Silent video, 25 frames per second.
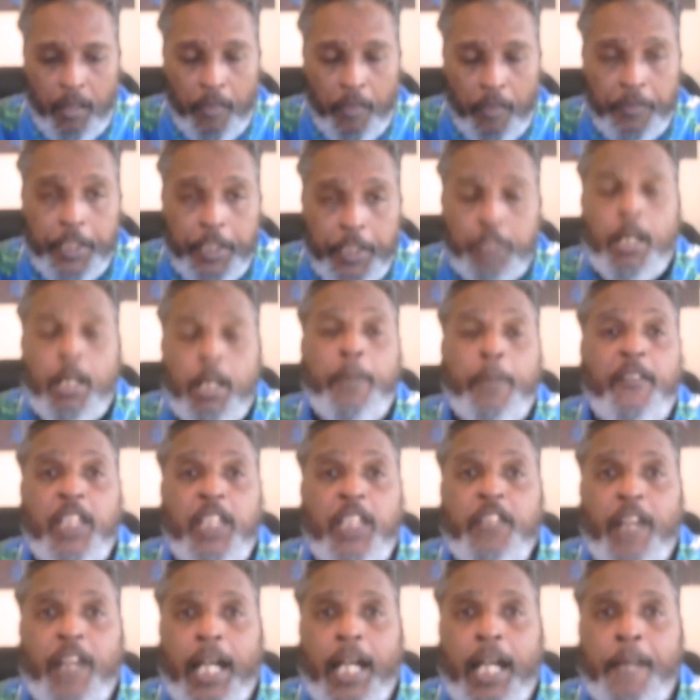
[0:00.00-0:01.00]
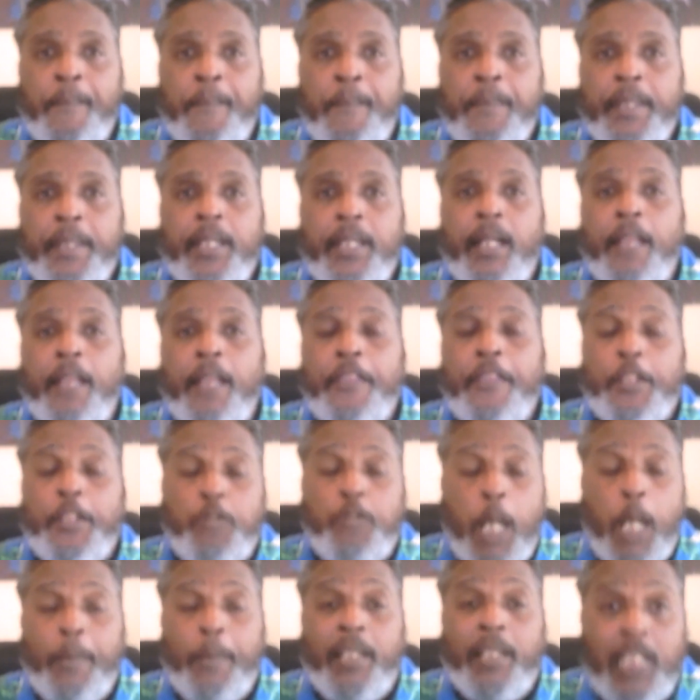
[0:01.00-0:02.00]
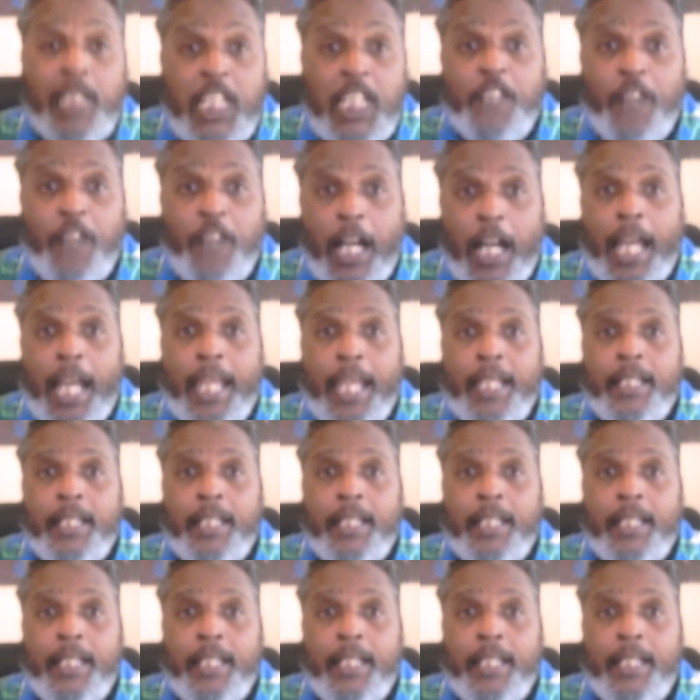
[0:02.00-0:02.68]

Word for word: the tribe of Levi. The tribe of Levi